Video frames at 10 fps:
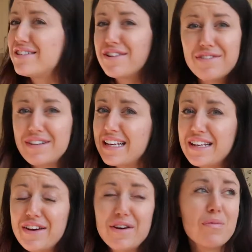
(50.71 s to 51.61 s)
I don't really
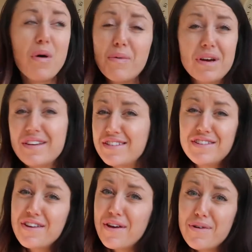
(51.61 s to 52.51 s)
know what we're going to
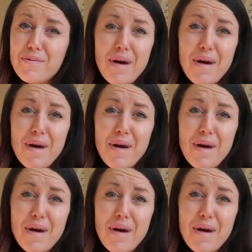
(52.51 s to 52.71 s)
do,